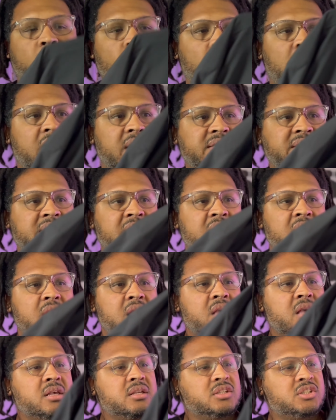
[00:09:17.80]
it was.
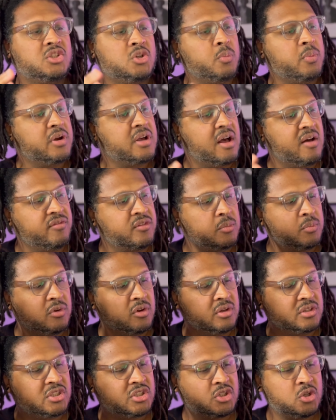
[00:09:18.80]
Super
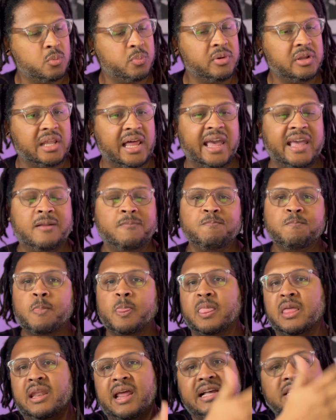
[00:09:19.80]
comfortable, super light.
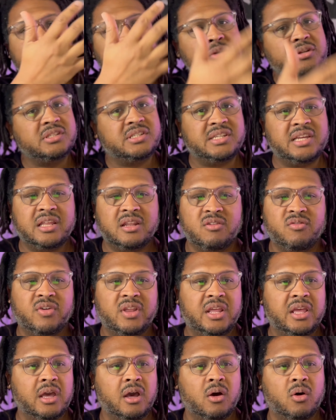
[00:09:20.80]
And as you can see in the
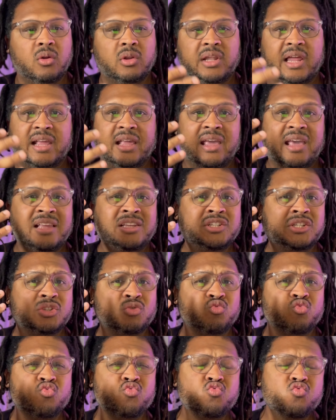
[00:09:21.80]
video, like, it
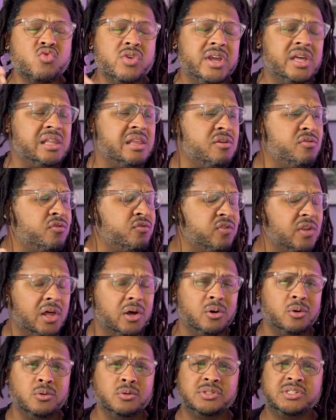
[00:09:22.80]
just really
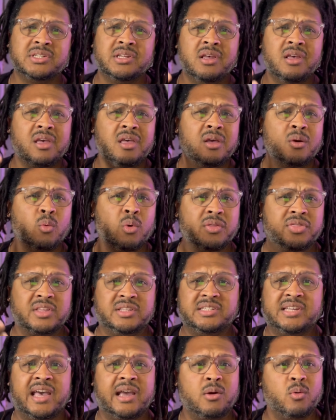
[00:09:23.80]
flows with the
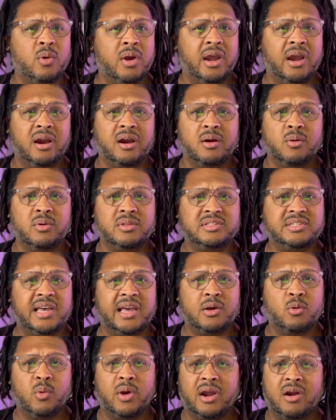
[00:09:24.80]
tech wear, with
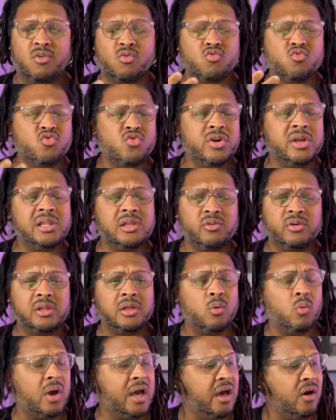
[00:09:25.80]
tech wear really,
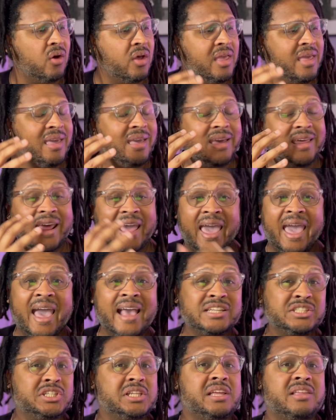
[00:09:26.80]
really well. And I
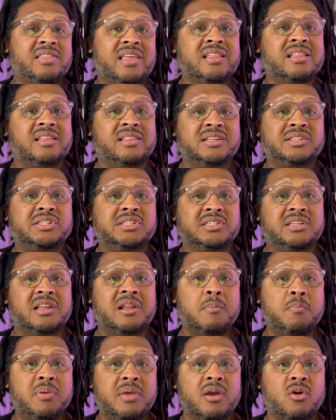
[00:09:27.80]
actually think that this is
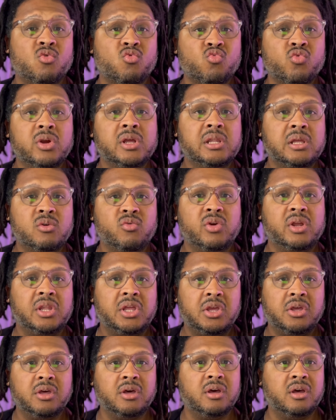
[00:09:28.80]
going to be a really,
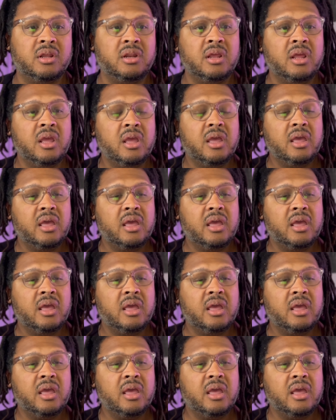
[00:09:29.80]
really good